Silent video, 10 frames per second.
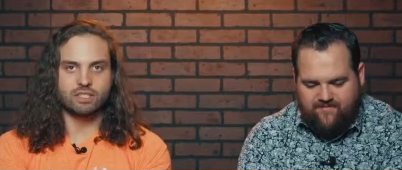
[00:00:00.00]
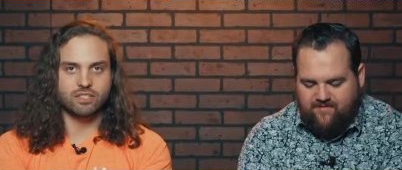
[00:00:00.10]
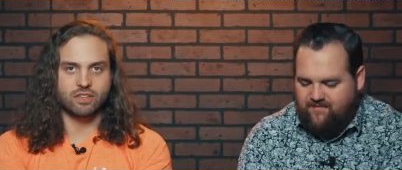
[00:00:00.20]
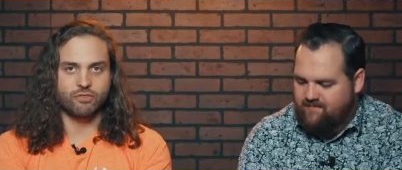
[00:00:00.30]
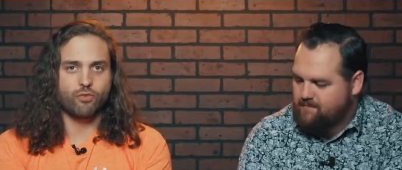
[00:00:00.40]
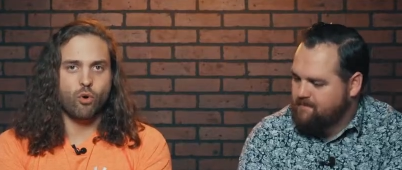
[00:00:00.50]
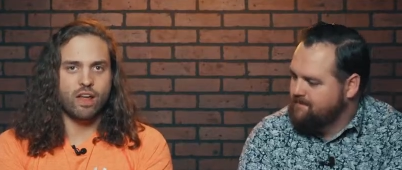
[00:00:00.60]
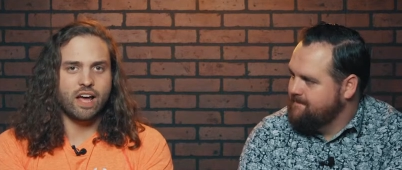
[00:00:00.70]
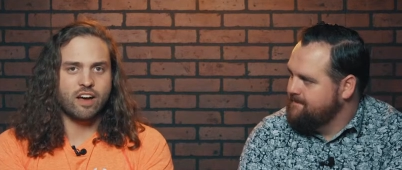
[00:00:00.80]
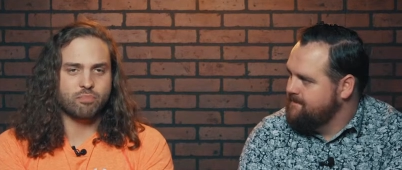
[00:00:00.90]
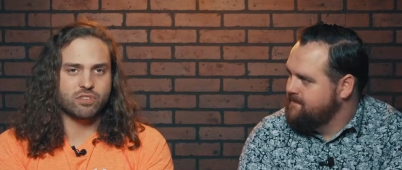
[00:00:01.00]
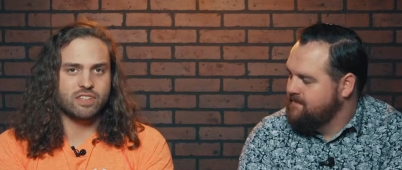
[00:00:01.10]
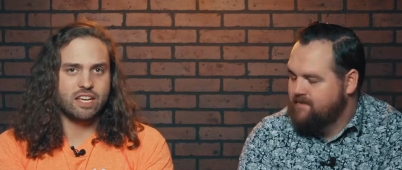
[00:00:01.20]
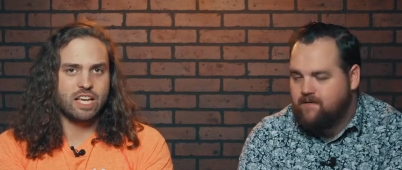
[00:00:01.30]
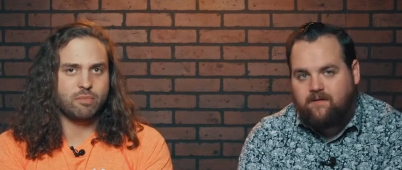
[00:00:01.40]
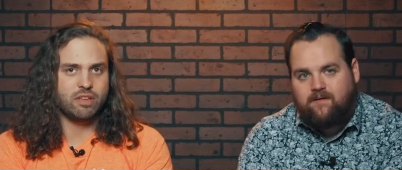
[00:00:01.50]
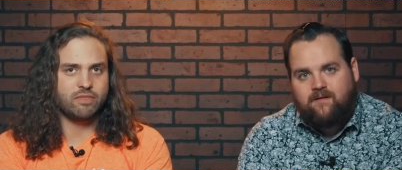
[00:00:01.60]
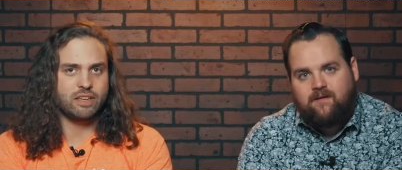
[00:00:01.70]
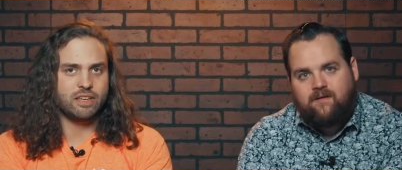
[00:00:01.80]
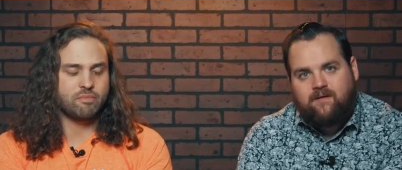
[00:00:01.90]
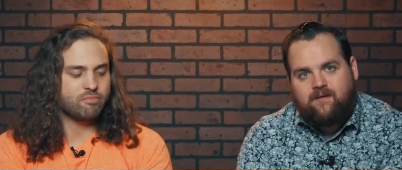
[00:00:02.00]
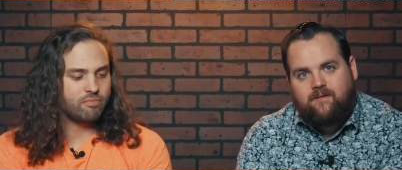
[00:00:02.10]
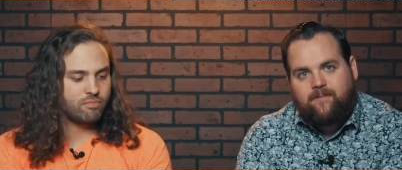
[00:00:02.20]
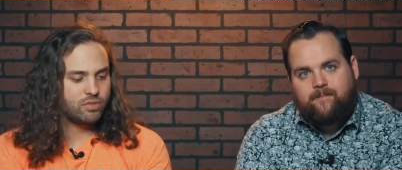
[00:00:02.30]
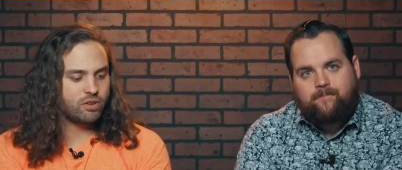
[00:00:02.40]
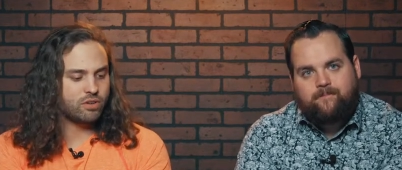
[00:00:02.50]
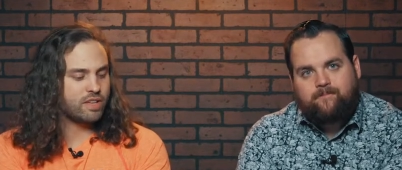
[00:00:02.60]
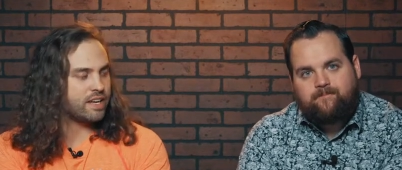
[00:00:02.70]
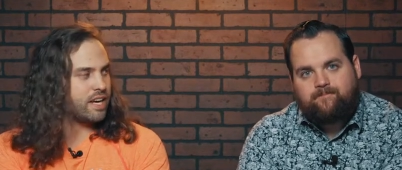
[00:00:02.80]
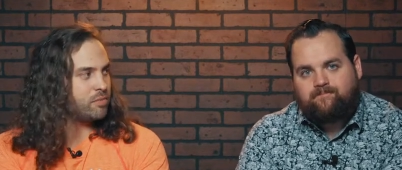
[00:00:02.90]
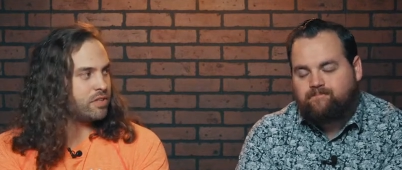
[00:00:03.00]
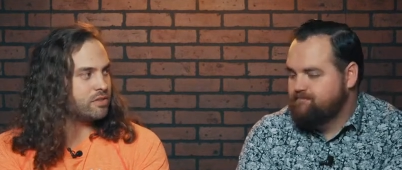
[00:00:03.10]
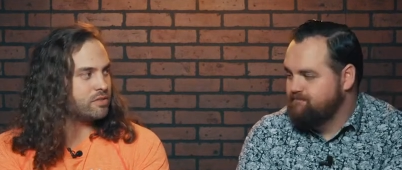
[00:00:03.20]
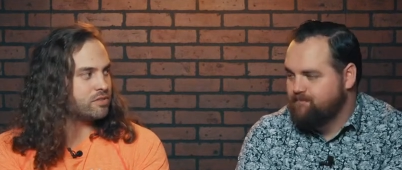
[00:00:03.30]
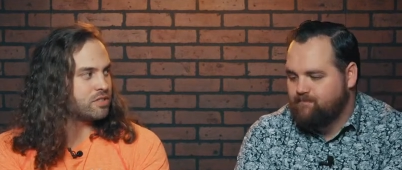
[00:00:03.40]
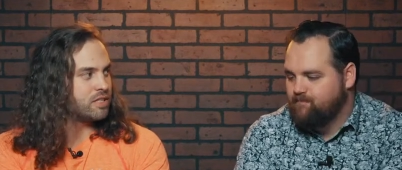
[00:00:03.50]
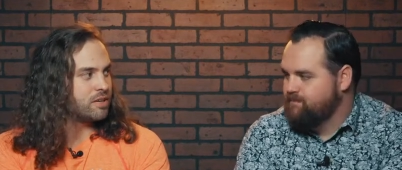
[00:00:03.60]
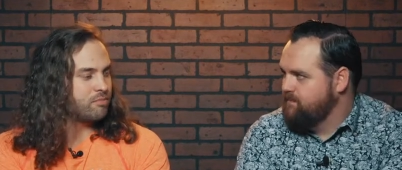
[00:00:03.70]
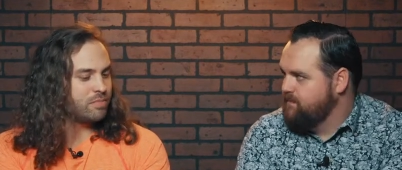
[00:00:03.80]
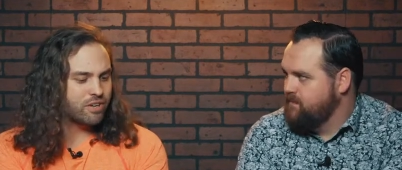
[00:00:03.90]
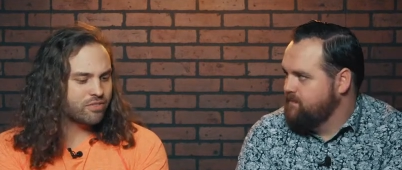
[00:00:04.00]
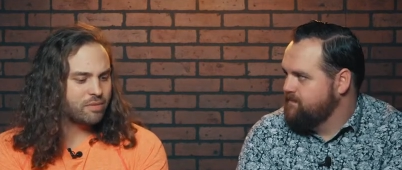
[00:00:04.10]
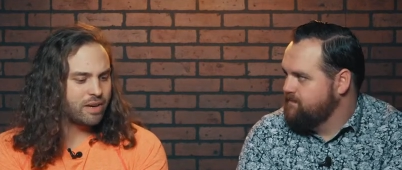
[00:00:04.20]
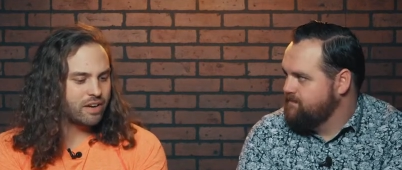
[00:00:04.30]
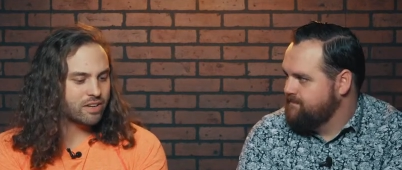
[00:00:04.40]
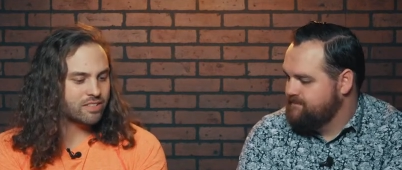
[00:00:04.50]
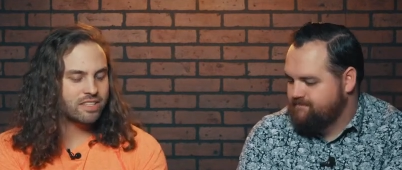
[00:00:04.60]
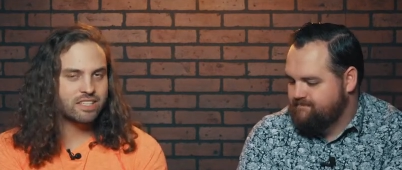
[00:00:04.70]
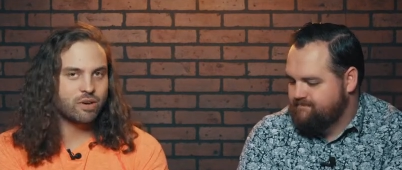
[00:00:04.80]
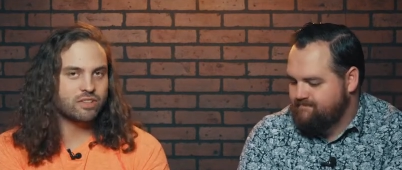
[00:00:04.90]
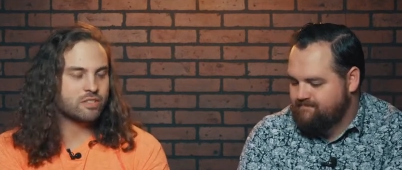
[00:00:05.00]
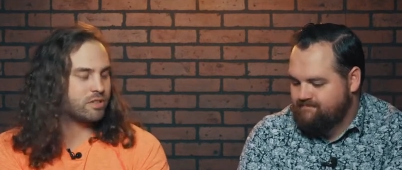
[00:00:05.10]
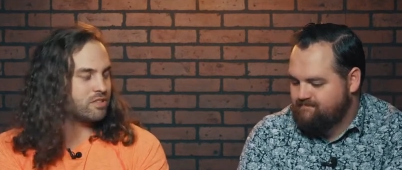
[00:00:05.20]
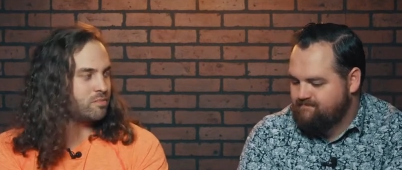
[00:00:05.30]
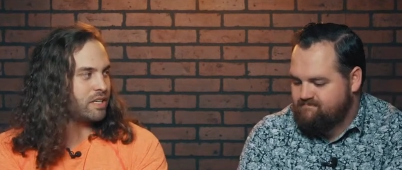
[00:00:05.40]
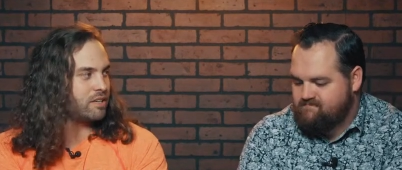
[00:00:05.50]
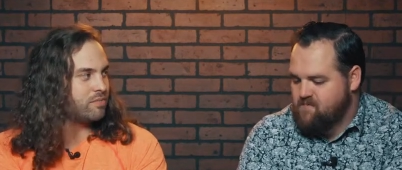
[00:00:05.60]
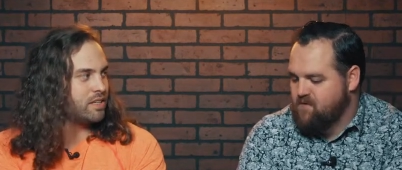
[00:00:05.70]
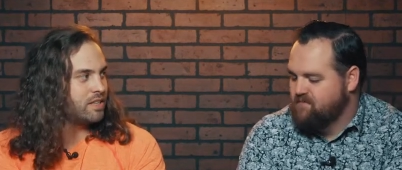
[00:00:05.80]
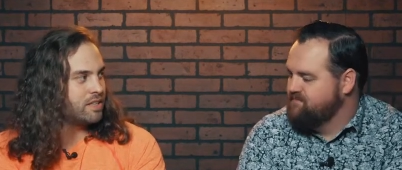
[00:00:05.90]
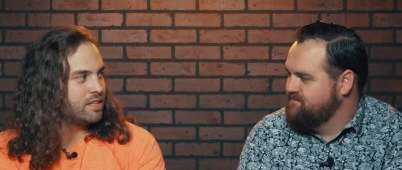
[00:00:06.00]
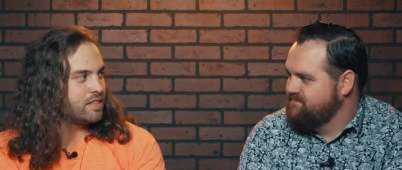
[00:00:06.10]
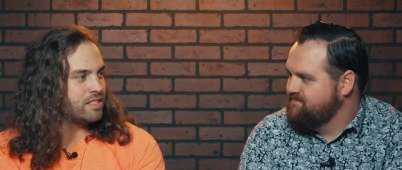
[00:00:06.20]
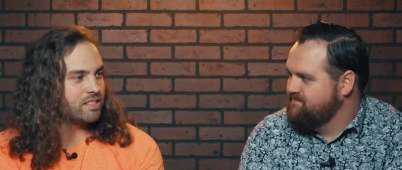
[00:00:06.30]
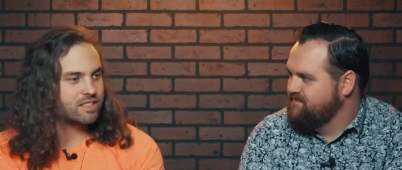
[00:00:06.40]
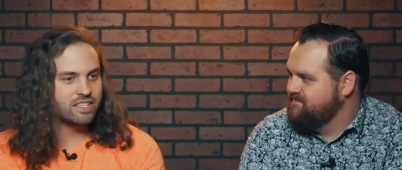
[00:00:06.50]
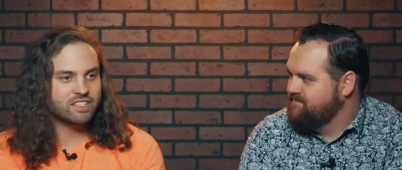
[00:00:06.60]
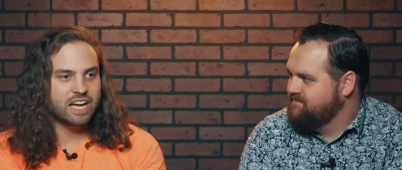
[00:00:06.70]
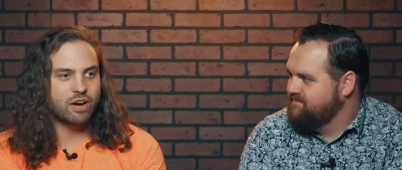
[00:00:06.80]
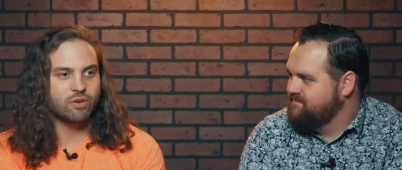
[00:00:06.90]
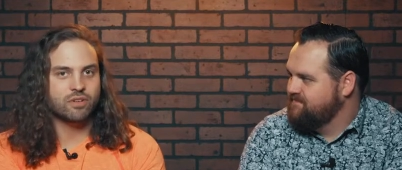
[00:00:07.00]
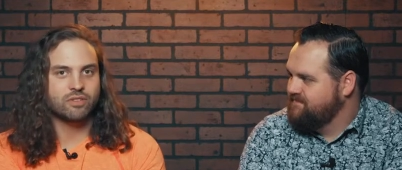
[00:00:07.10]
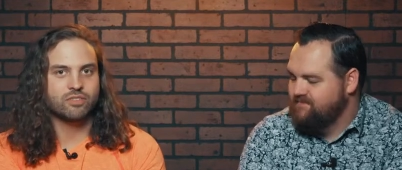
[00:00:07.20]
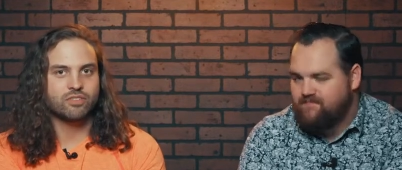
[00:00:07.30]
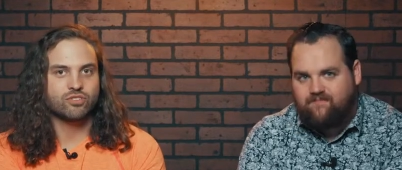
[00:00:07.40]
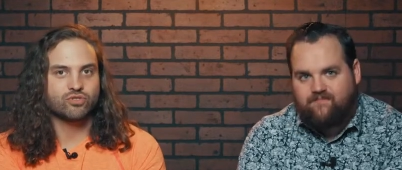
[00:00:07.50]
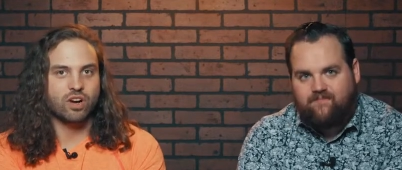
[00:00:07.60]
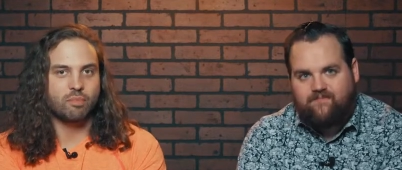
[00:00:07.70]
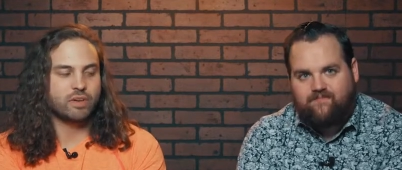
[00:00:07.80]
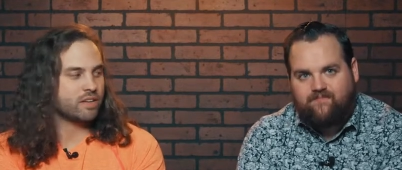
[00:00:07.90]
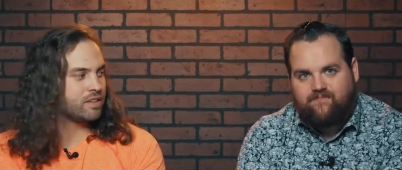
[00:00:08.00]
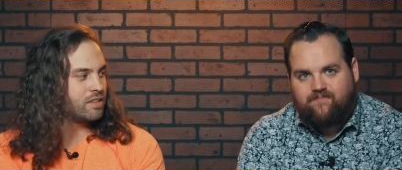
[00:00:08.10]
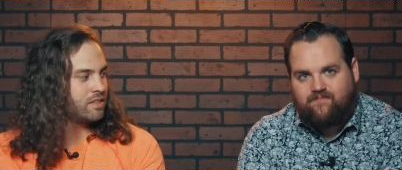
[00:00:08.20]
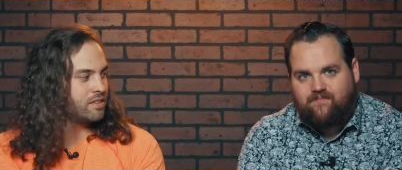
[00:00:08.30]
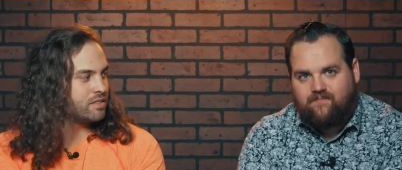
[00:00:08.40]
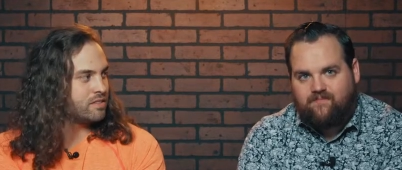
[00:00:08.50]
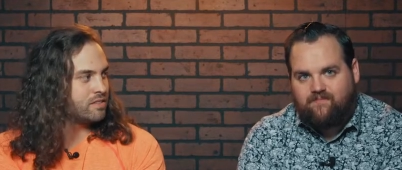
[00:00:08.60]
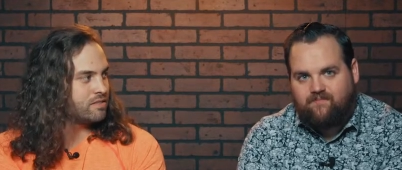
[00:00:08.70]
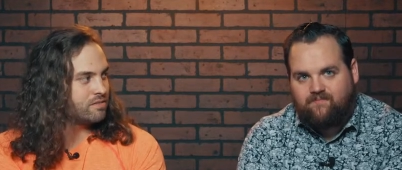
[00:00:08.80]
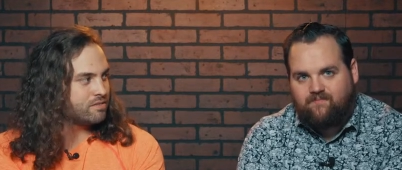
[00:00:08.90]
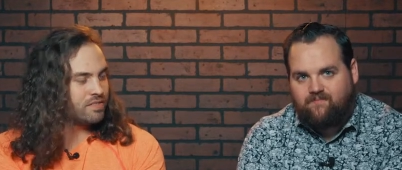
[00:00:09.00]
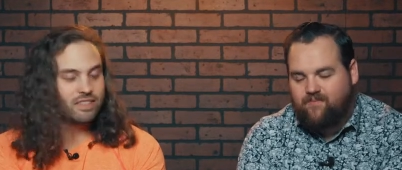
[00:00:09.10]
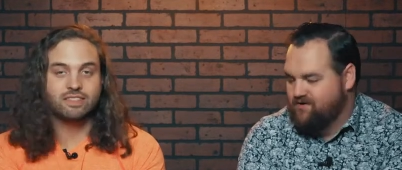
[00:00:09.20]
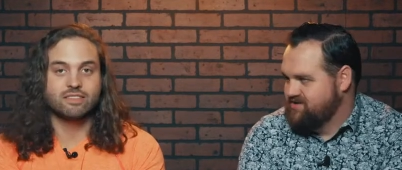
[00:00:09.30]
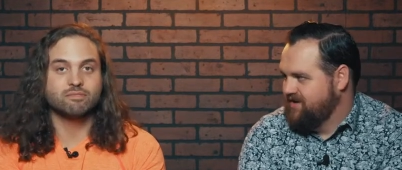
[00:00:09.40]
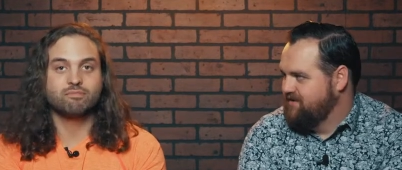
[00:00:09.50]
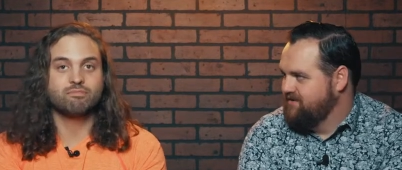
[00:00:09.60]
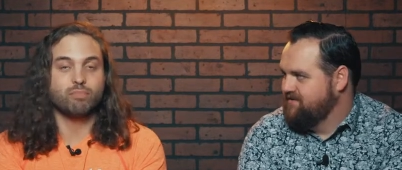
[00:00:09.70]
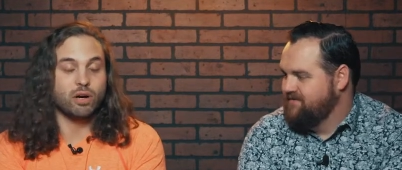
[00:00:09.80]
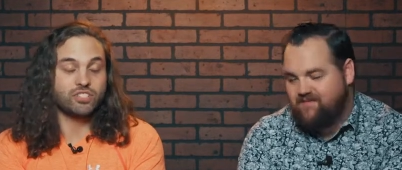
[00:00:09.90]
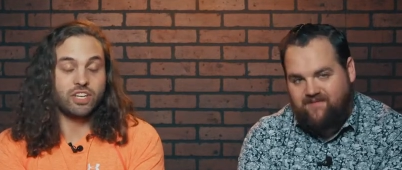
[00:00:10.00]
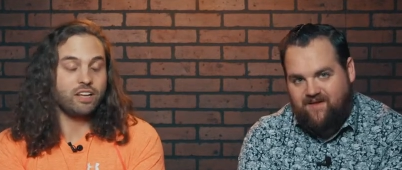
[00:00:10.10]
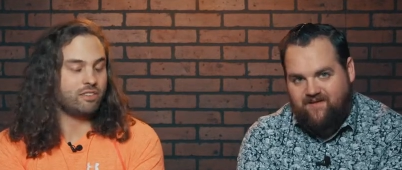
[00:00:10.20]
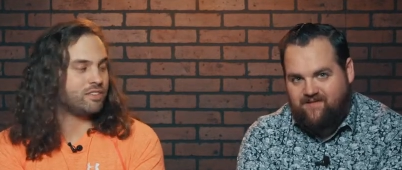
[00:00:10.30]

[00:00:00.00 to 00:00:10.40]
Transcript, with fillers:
Speaker 1: This is a 4.5% ABV. Don't know the IBUs, but it doesn't really matter because that's not what this beer is about. No. This is the Sour Tropic Punch Ale. Punch Ale.